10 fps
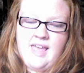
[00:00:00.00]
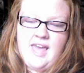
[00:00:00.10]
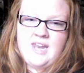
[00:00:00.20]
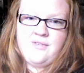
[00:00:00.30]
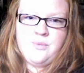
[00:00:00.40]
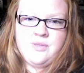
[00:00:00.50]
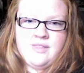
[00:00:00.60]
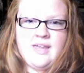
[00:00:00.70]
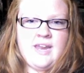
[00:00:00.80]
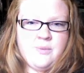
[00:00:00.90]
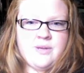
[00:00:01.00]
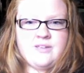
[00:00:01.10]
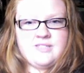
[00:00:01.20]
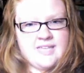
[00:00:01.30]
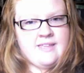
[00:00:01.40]
And if I wouldn't let anyone
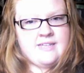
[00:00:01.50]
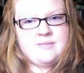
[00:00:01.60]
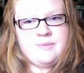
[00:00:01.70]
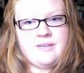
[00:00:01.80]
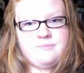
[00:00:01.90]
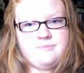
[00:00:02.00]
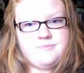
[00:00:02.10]
else say that to me,